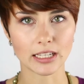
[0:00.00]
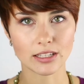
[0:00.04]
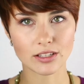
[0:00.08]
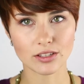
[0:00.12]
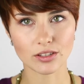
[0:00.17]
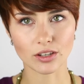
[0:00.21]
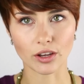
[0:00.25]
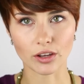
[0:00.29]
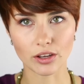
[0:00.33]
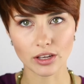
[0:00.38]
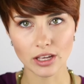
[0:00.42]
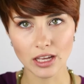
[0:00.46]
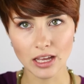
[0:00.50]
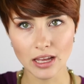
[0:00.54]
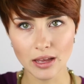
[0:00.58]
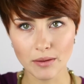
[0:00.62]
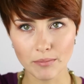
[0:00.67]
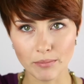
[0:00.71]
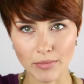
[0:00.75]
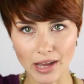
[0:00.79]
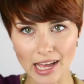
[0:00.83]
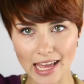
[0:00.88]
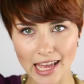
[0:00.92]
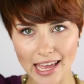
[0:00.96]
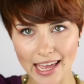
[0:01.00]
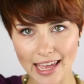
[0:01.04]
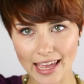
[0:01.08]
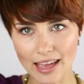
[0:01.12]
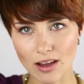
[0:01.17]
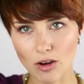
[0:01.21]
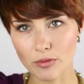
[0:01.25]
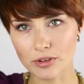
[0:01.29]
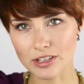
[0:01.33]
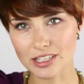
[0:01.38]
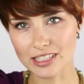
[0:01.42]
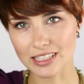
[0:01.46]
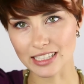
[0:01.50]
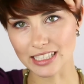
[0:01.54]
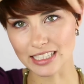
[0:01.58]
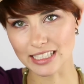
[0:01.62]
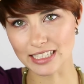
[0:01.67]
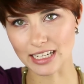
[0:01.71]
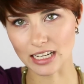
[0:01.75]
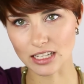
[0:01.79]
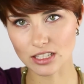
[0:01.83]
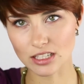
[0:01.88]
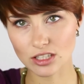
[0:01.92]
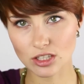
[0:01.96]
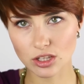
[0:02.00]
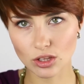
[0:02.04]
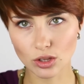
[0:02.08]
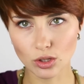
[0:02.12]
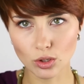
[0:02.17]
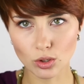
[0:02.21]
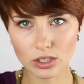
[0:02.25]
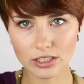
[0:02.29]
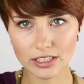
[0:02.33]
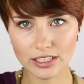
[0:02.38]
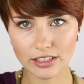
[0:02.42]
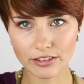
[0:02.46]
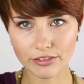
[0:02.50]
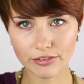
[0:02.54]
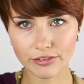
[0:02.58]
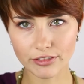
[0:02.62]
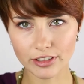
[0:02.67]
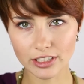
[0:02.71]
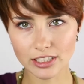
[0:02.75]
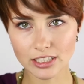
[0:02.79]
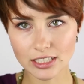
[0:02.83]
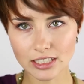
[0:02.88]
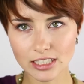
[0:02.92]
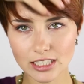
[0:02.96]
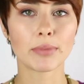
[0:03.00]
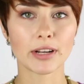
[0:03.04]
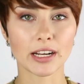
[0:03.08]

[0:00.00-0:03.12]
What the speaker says: So my hair obviously does look different,